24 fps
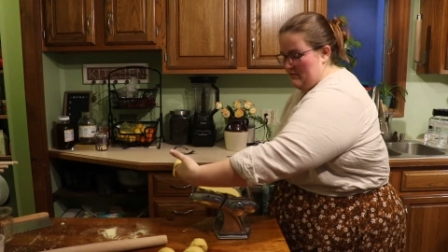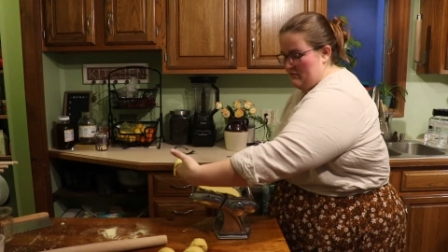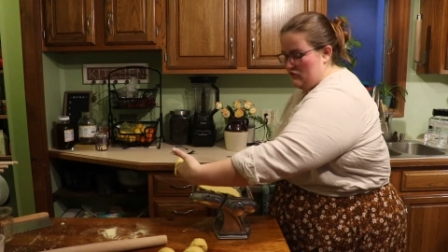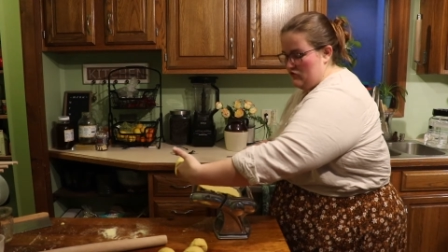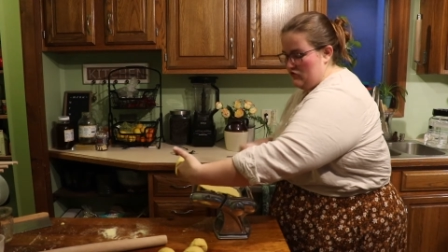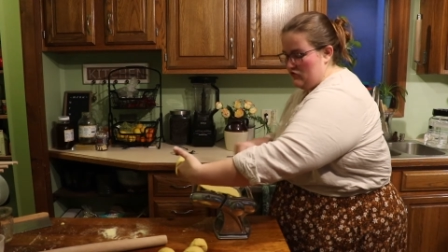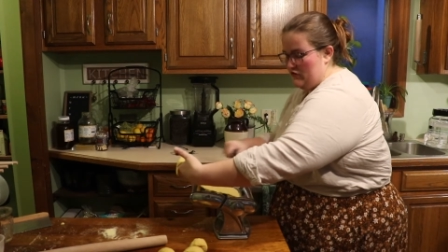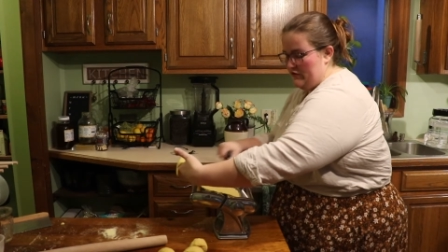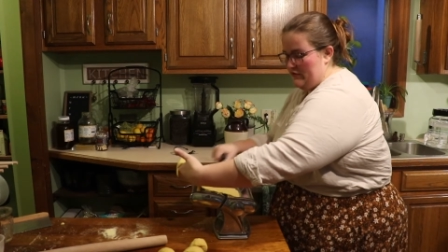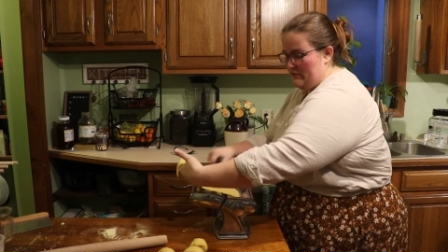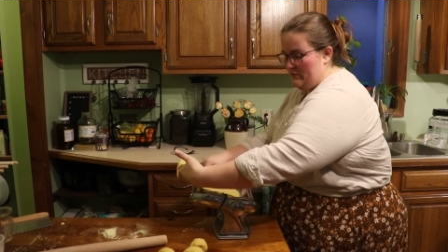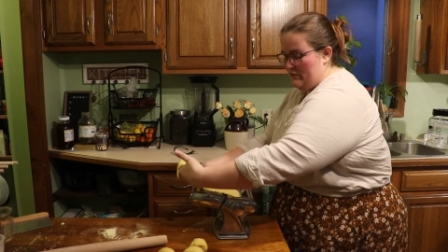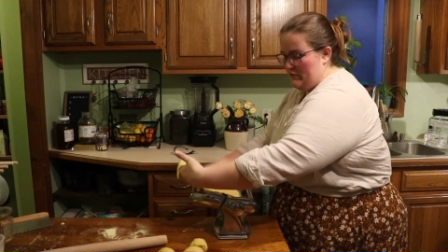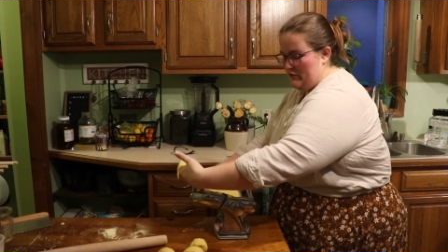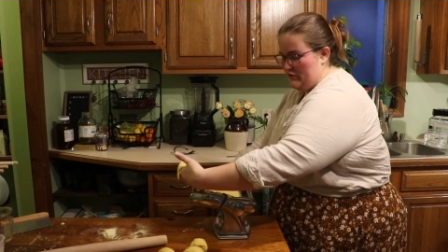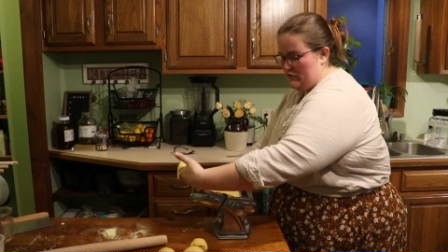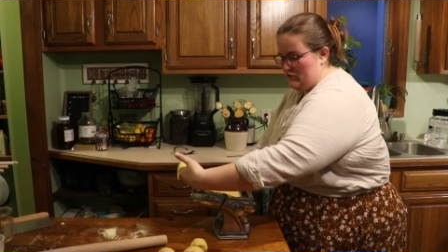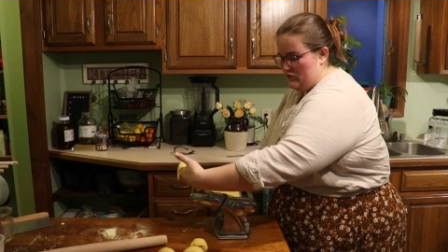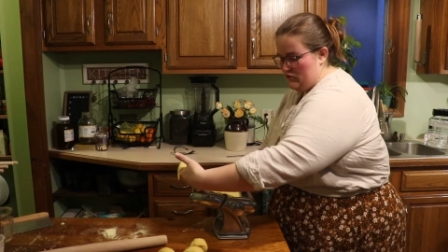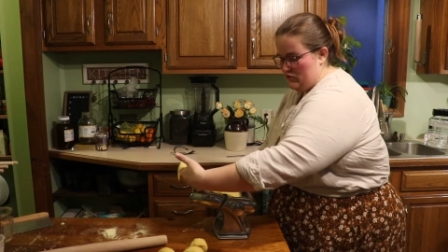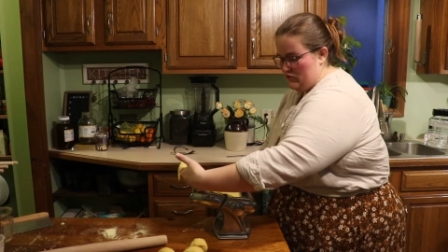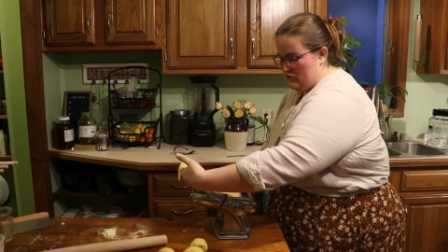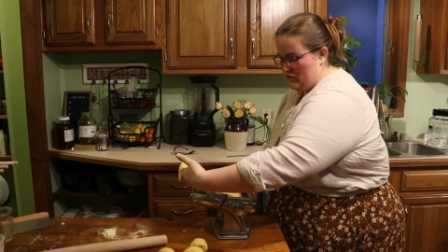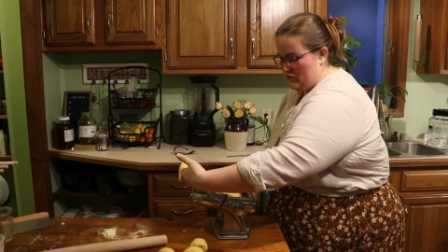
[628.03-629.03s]
Just going to put
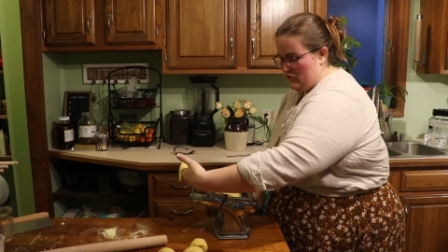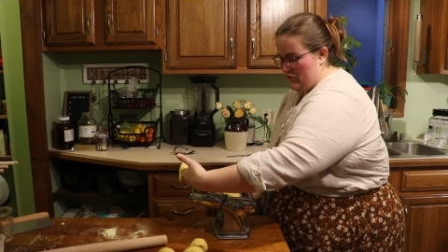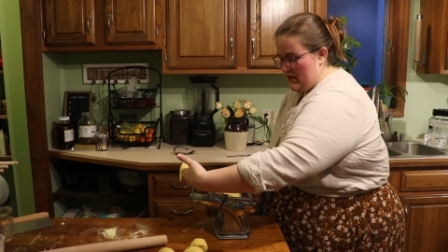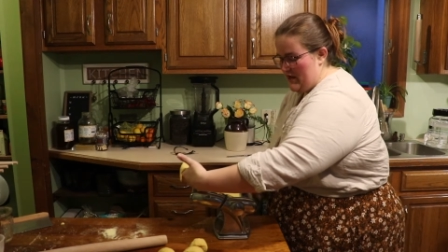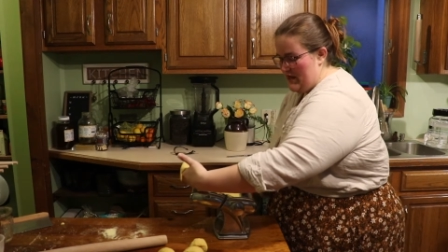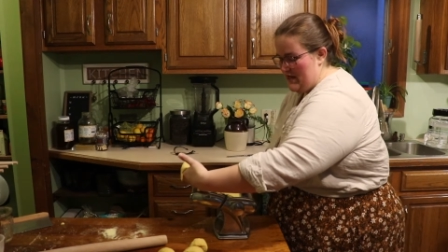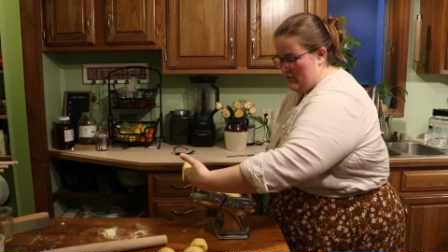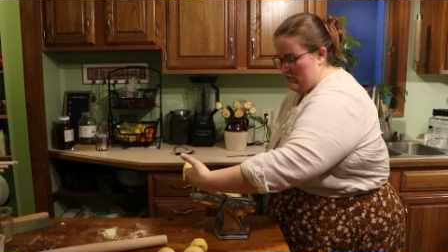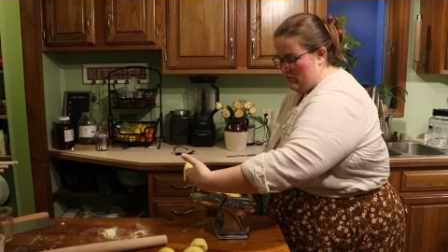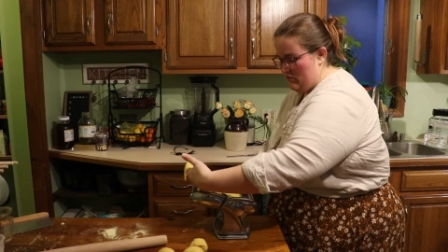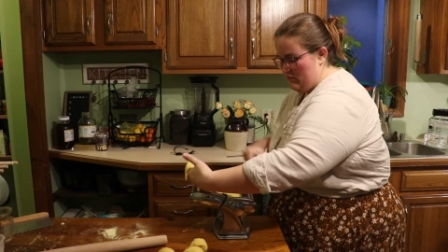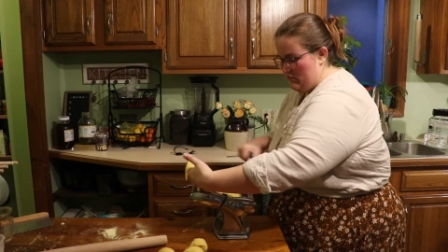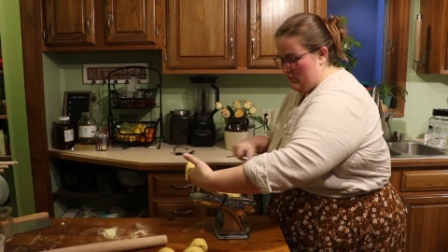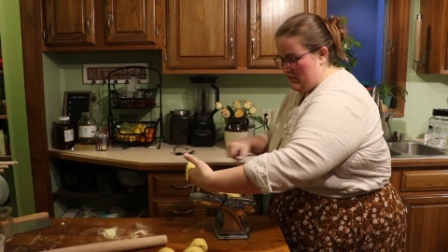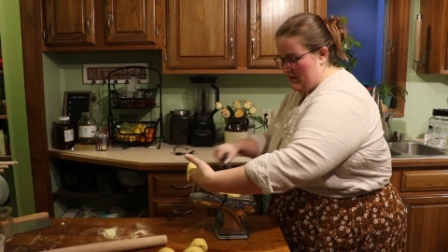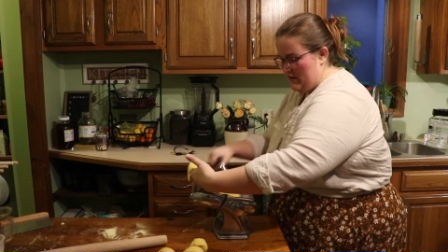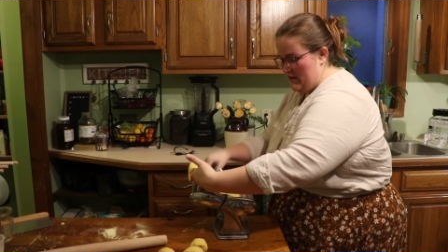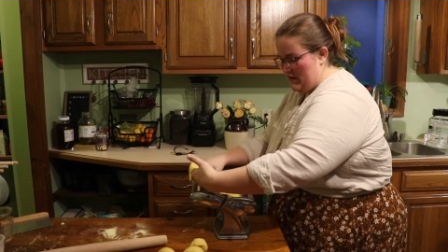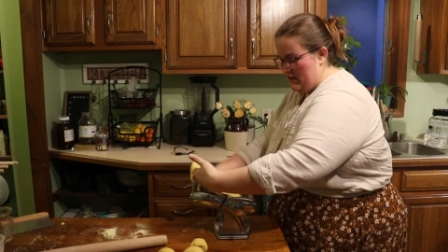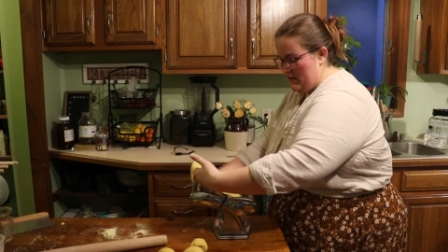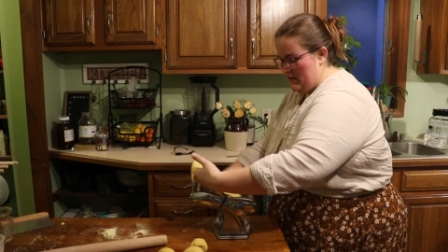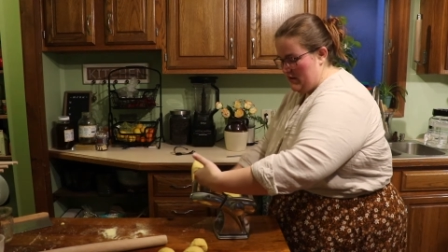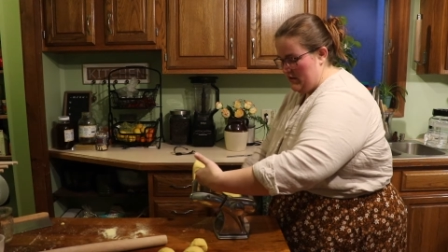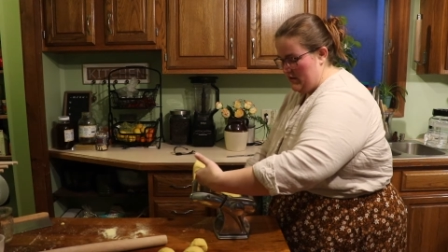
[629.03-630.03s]
it straight through
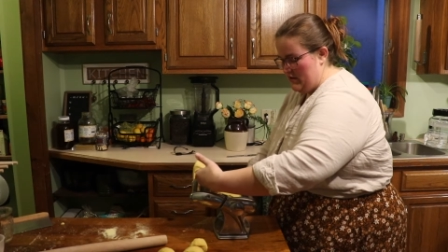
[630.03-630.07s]
there.